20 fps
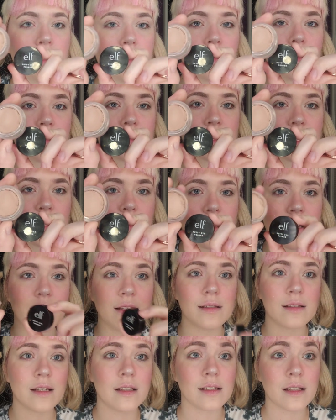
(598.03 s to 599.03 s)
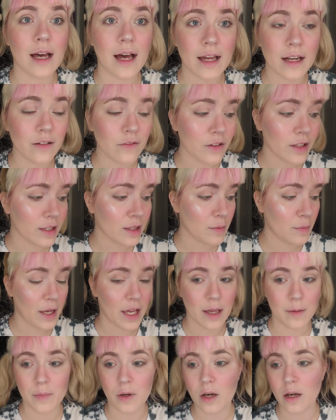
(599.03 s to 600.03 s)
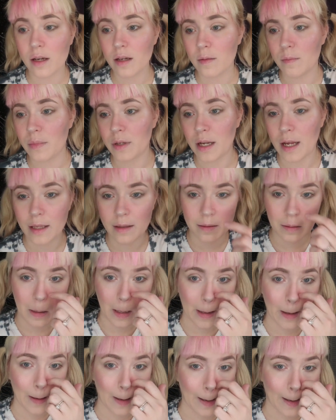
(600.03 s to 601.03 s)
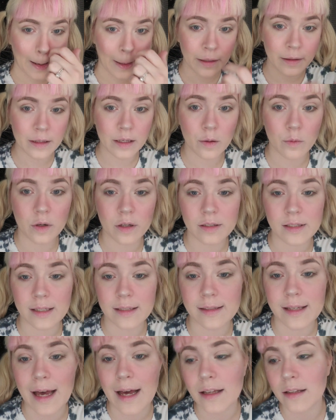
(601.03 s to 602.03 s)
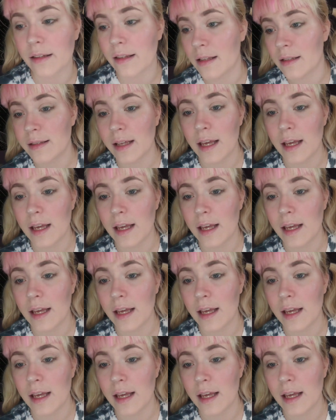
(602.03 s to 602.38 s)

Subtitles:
Looks like this. It's kind of like the Paint Pot, but I think it works exactly the